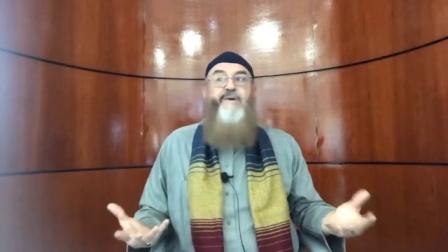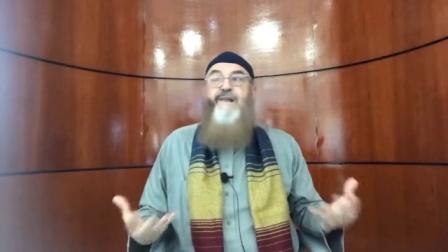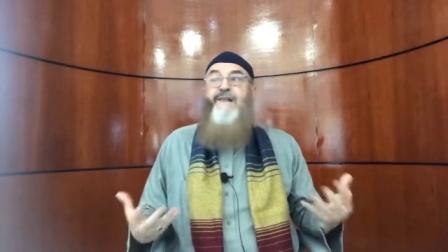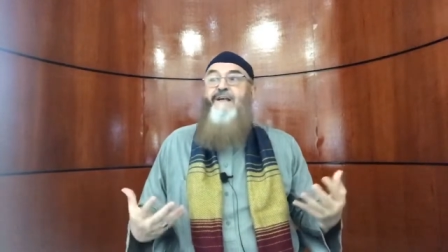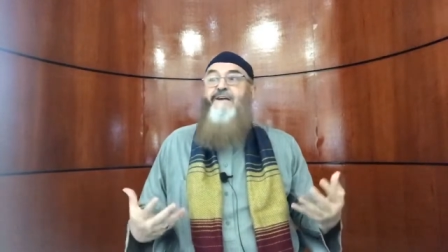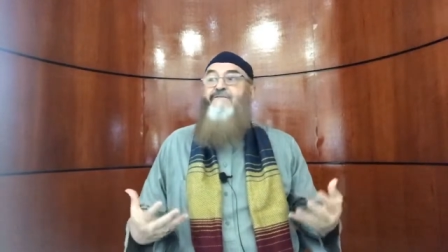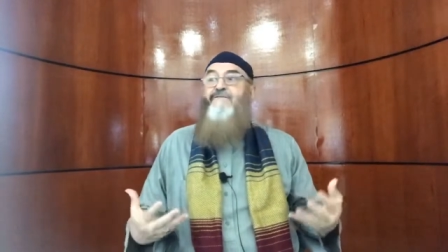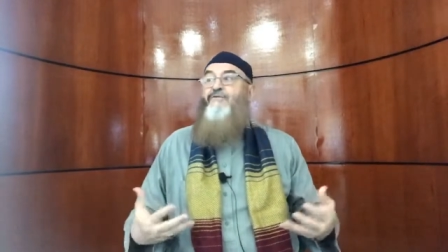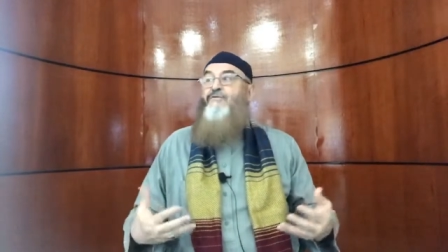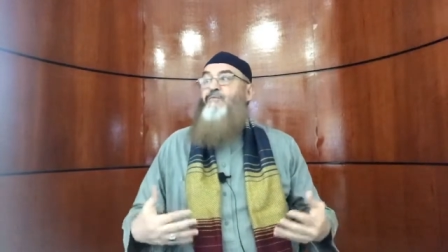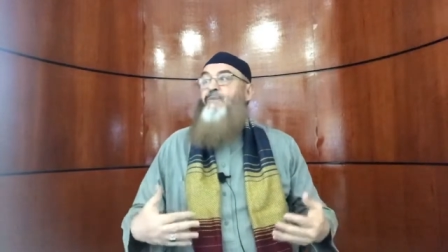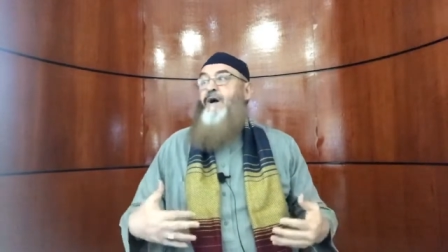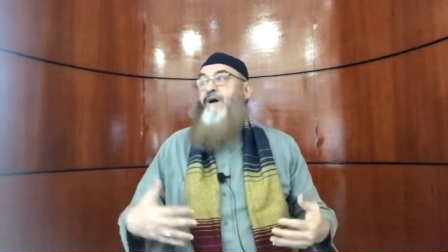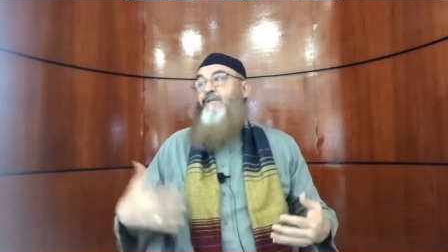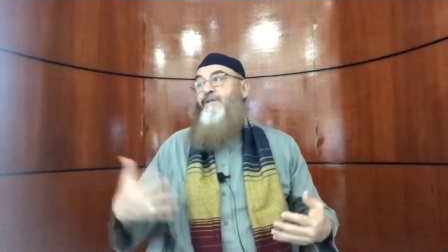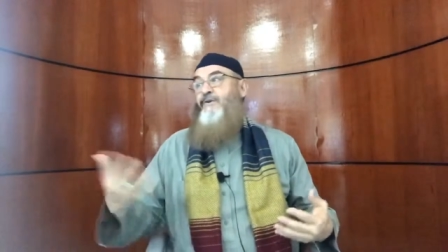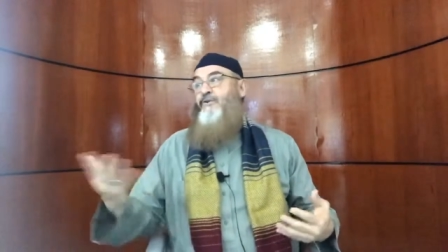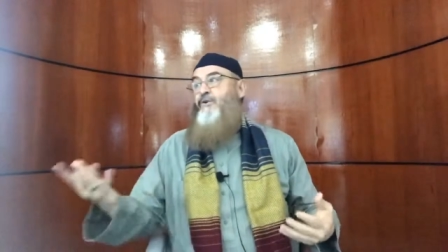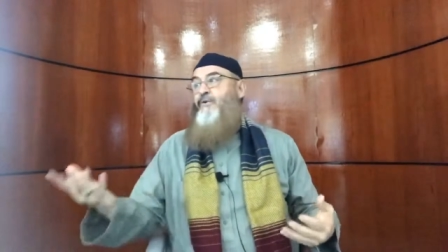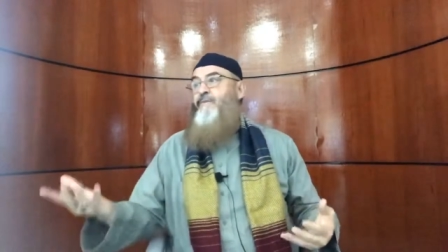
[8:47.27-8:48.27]
live by
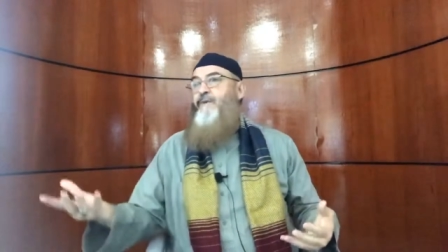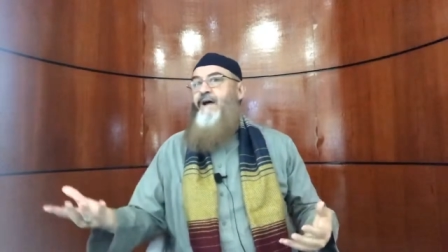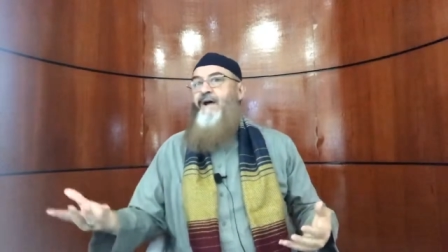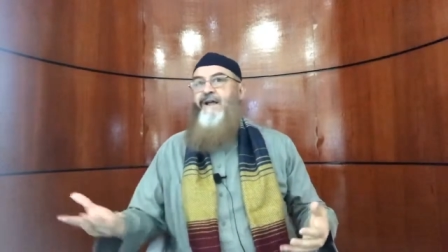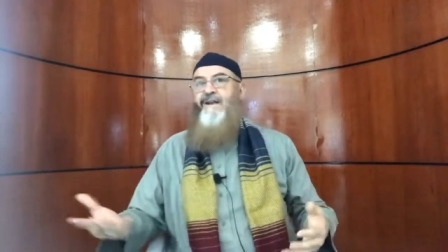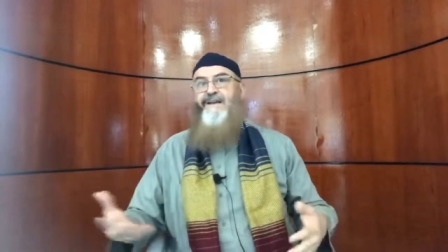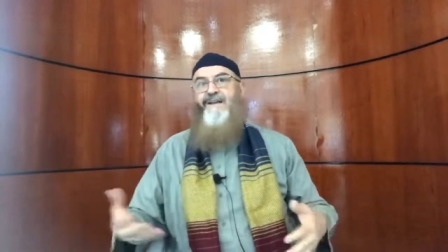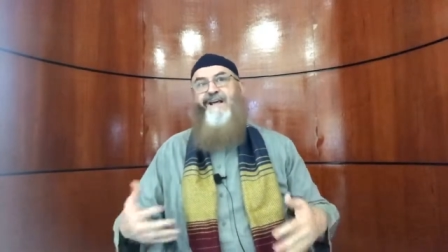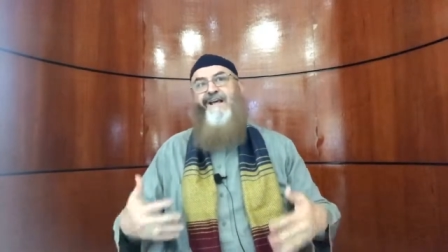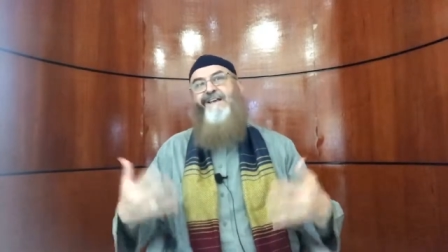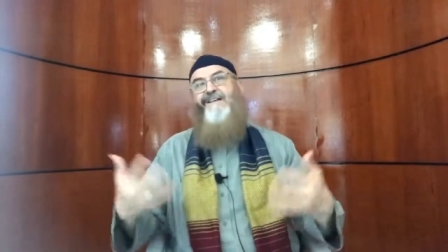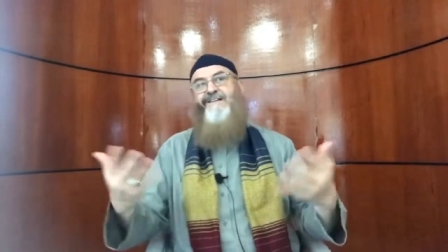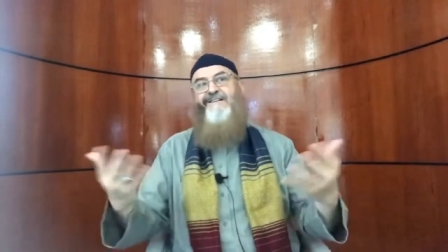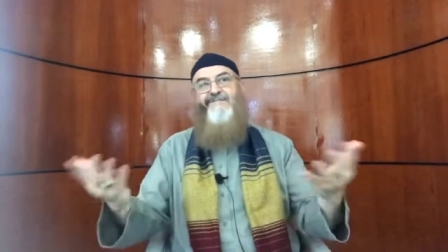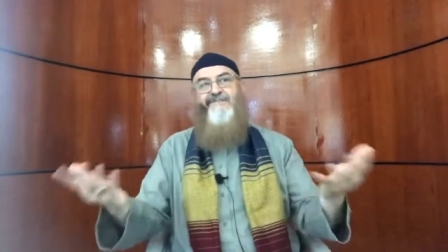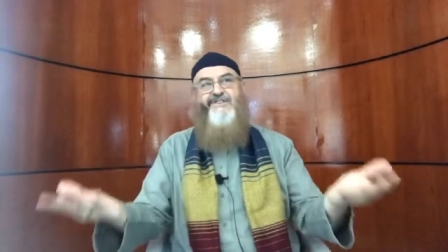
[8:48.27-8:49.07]
the command and